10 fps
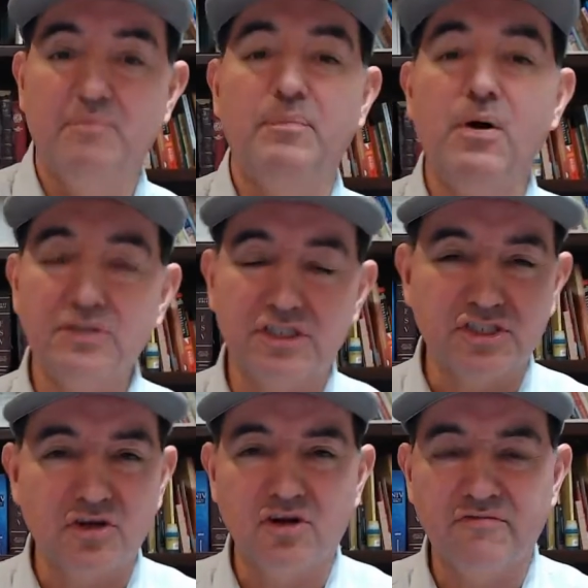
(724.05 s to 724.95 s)
Both
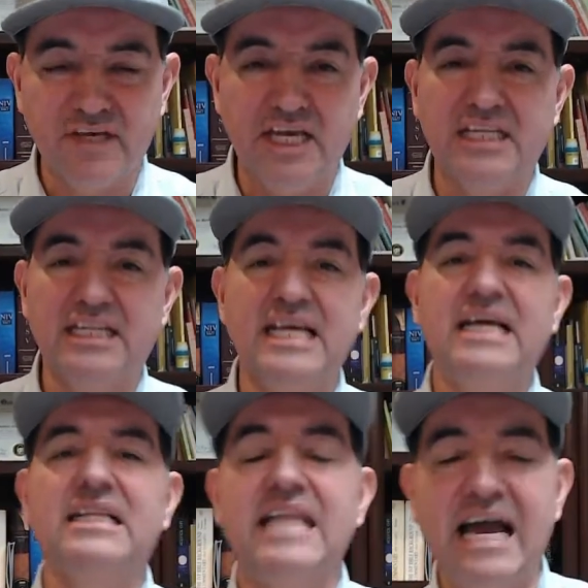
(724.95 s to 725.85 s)
serve in
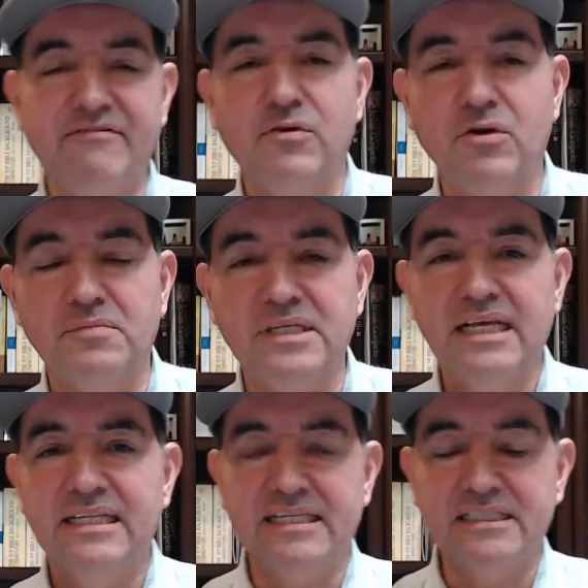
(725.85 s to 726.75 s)
life groups.
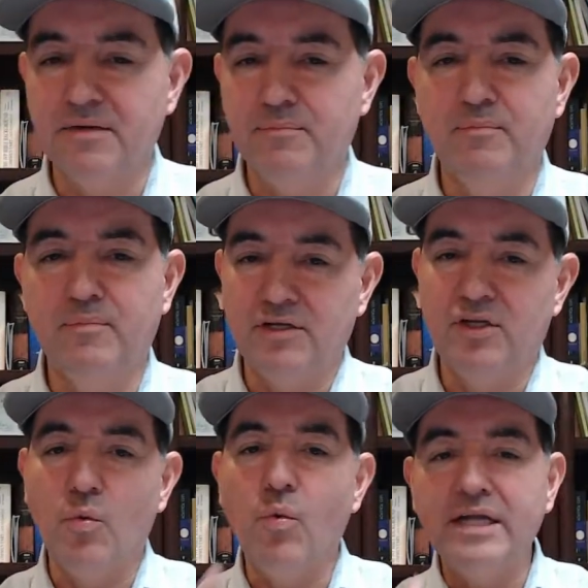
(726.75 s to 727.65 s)
It's
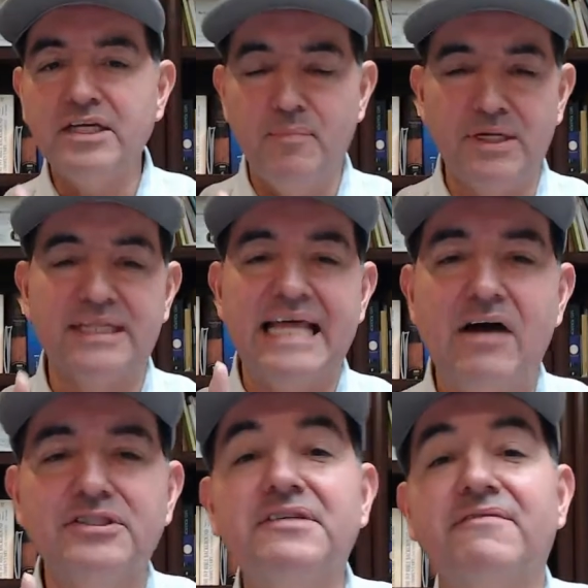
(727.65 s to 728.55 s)
one could put
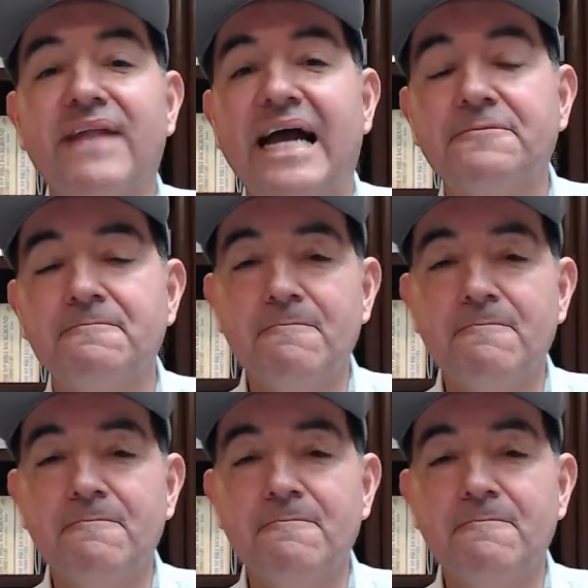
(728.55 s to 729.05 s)
1,000 to flight.